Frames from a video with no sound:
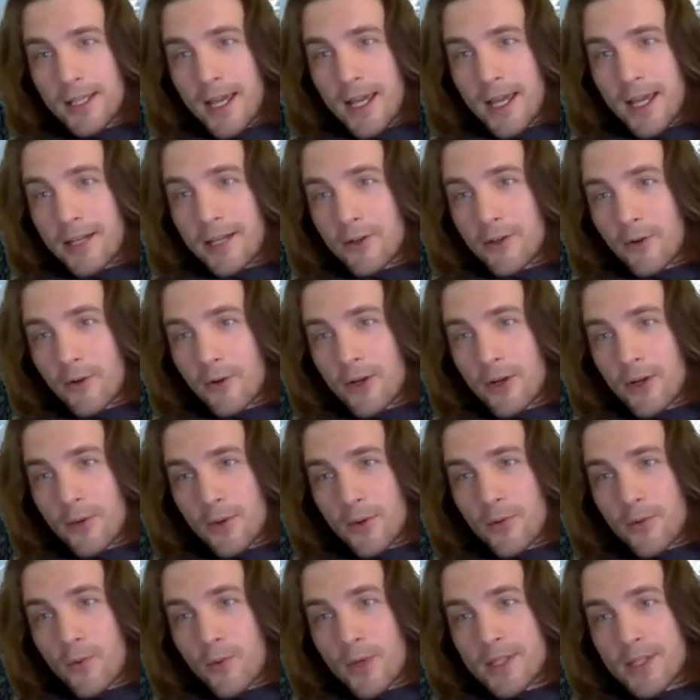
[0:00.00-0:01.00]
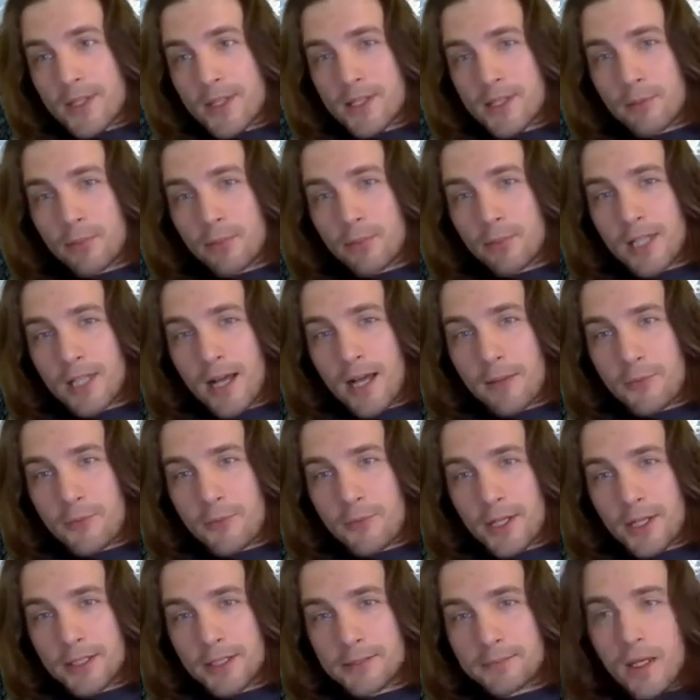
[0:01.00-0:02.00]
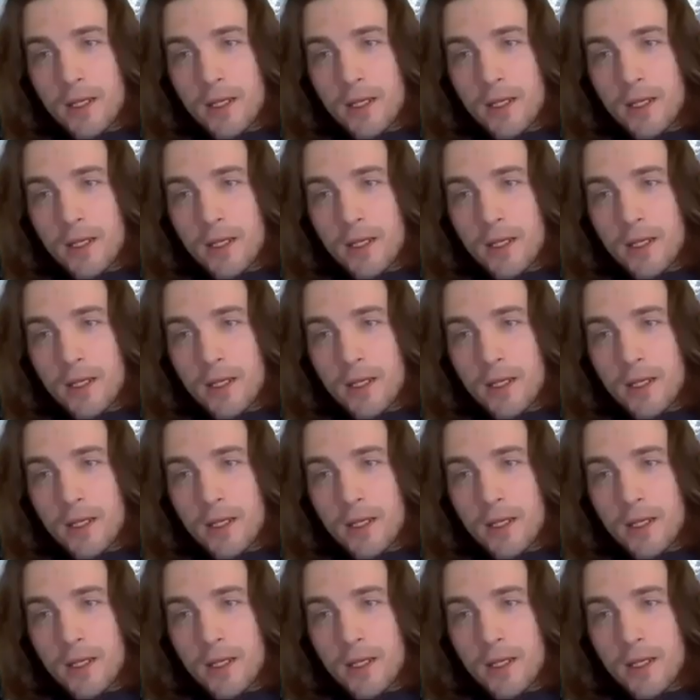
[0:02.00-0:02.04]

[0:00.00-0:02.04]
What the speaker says: category with one simple object.